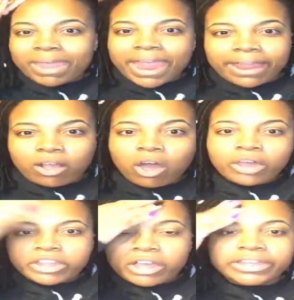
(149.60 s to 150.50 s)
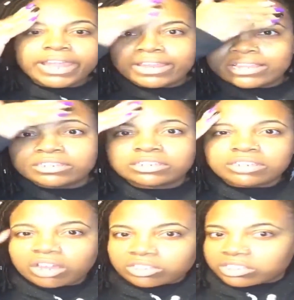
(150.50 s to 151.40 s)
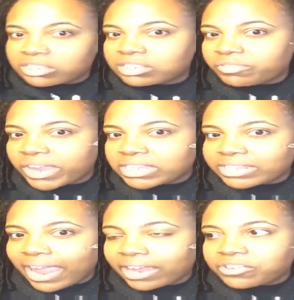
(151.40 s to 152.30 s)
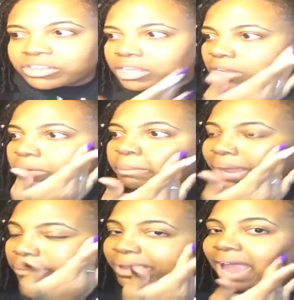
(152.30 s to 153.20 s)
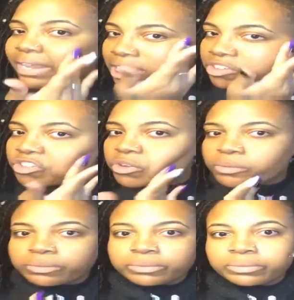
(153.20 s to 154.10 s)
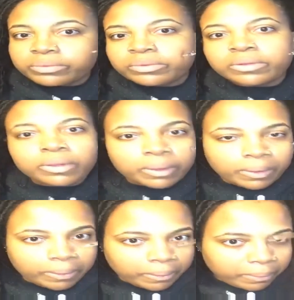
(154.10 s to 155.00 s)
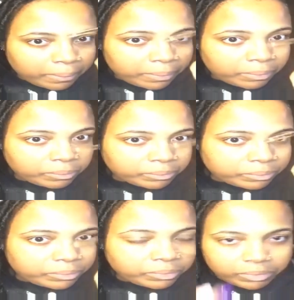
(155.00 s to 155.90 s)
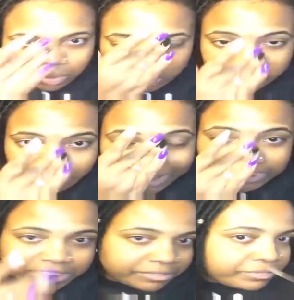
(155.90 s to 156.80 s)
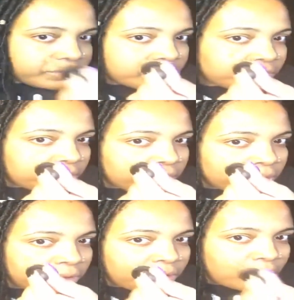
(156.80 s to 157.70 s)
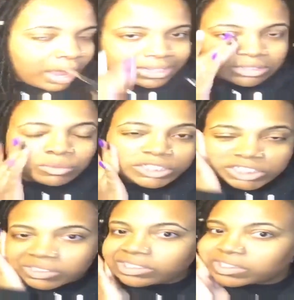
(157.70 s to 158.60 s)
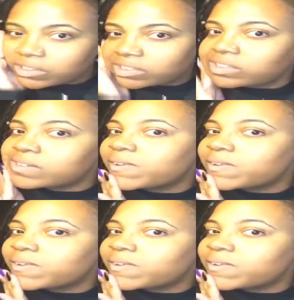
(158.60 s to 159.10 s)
Man, all y'all getting this is face action here. Baby, I need you. Okay. Oh, it's my shift? Yeah. I just want you to just...